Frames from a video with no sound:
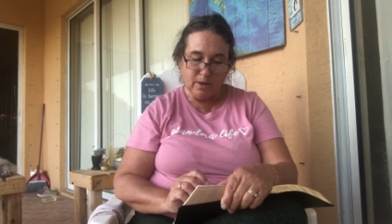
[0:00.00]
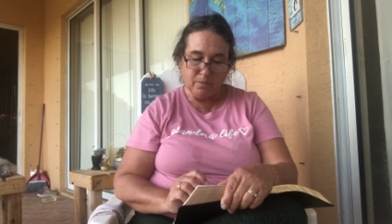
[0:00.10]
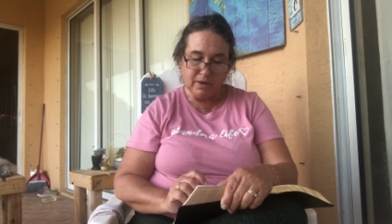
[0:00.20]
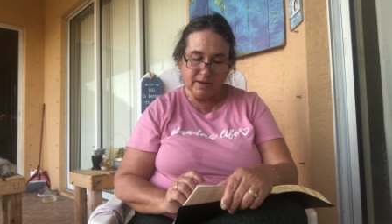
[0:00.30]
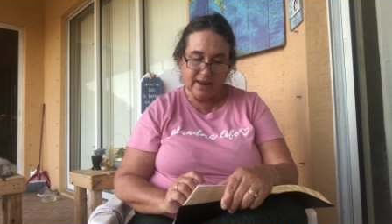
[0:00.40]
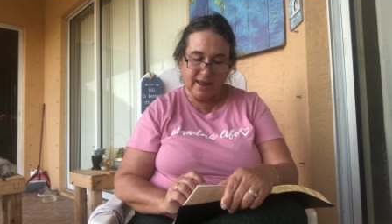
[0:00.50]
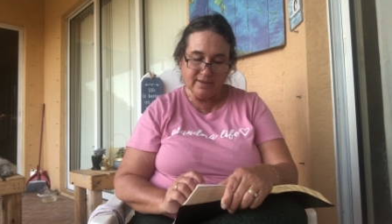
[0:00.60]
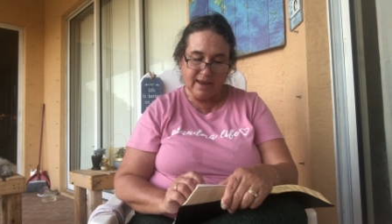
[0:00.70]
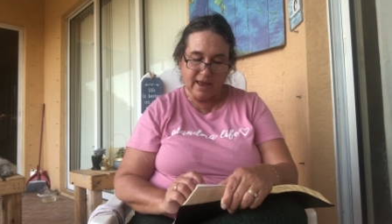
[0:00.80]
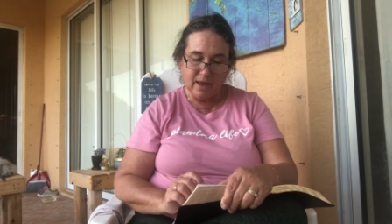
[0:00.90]
But
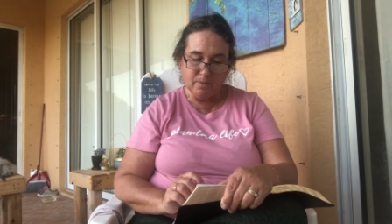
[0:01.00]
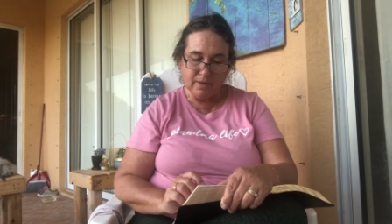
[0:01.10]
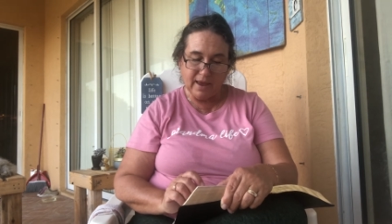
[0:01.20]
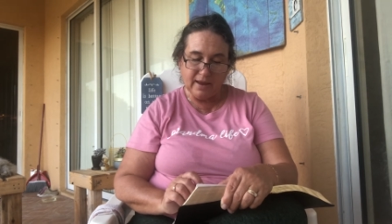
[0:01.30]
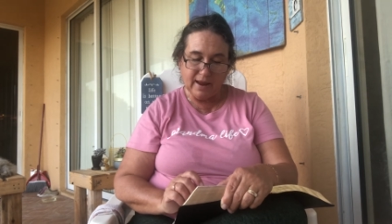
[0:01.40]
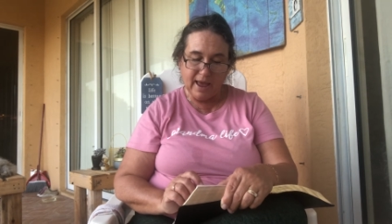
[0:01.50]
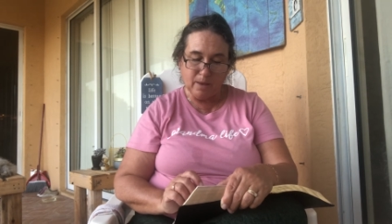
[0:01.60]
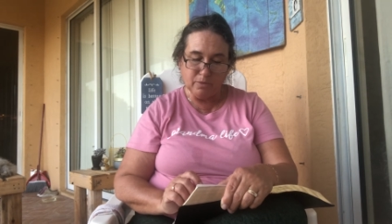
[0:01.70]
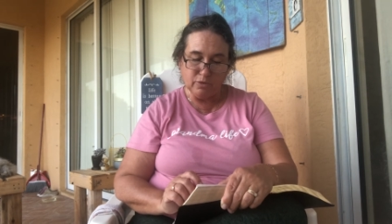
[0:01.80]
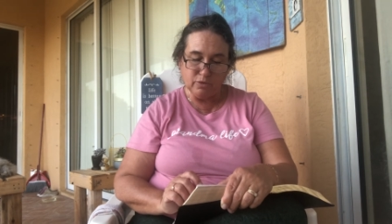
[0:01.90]
Nadab and
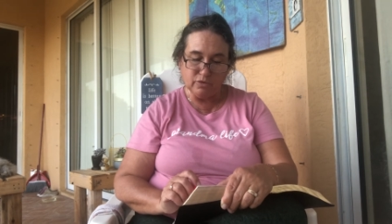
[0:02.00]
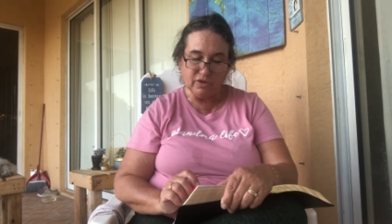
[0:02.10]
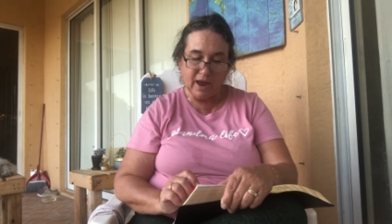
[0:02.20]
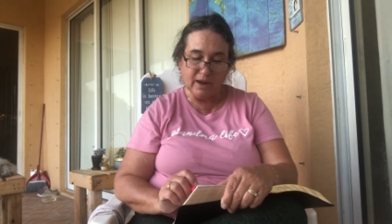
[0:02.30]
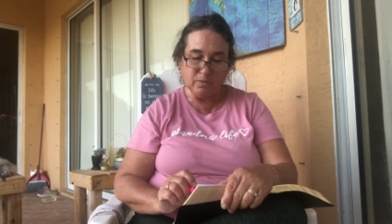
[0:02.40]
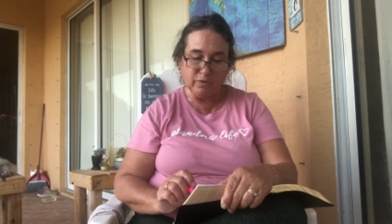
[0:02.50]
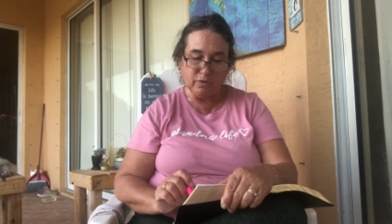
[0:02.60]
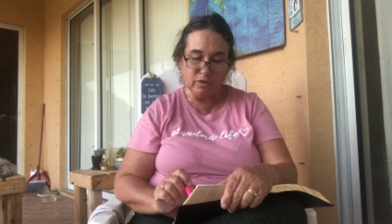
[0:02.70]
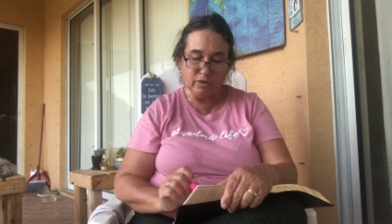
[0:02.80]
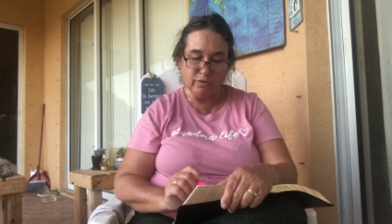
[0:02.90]
Abihu died
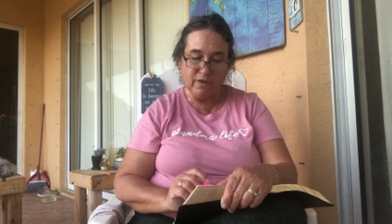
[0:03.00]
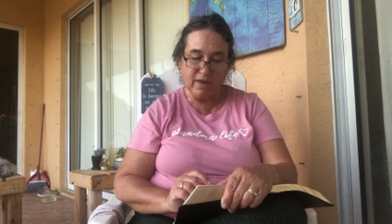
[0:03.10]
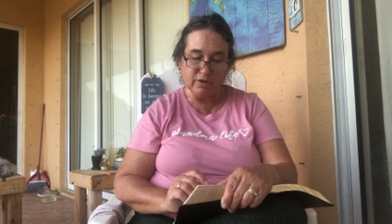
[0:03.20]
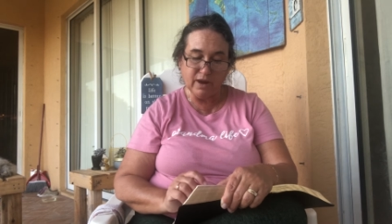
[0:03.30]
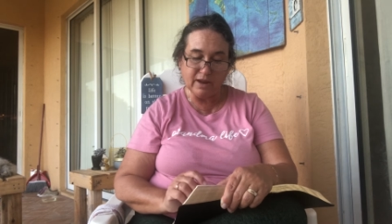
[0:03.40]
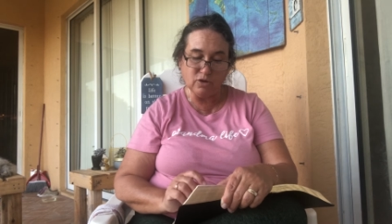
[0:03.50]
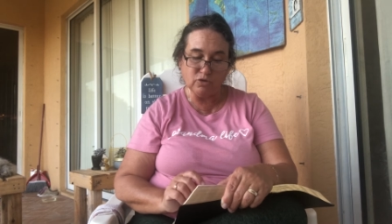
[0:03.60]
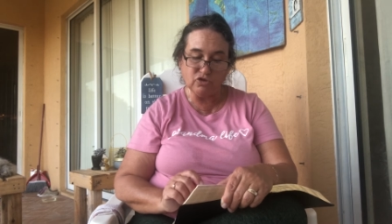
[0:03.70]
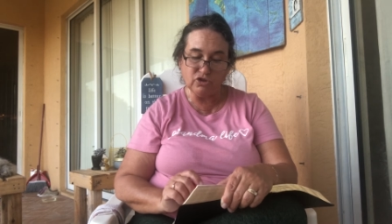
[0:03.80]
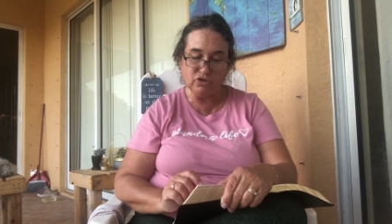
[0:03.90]
before their father had no
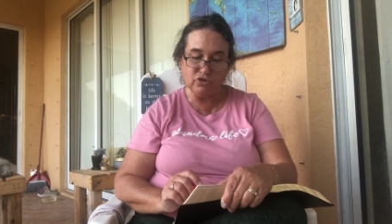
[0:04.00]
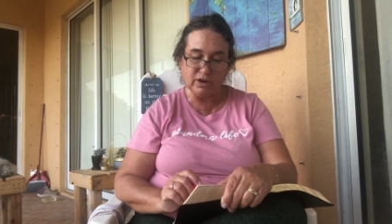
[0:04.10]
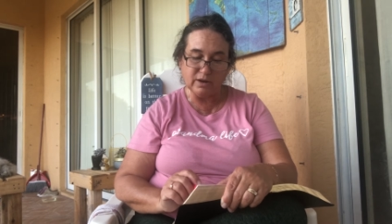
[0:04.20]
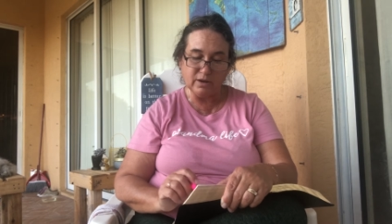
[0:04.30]
children,